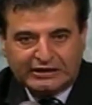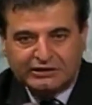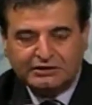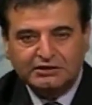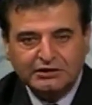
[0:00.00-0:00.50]

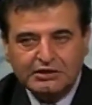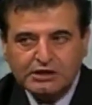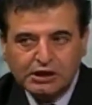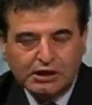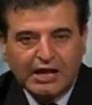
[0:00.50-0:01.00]

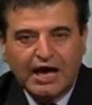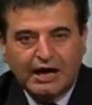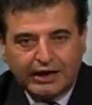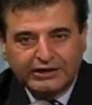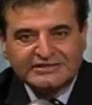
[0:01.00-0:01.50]
lies,
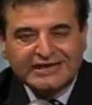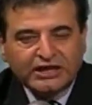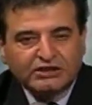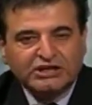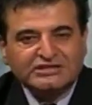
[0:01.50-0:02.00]

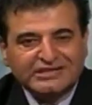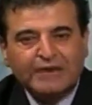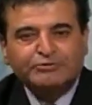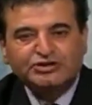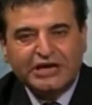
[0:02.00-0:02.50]
deception,
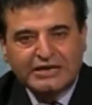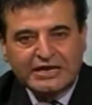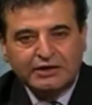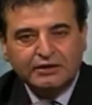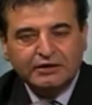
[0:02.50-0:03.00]

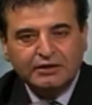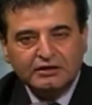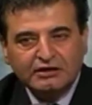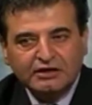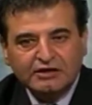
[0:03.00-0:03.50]

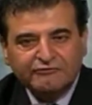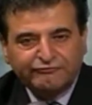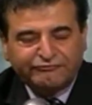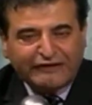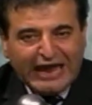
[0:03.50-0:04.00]
fake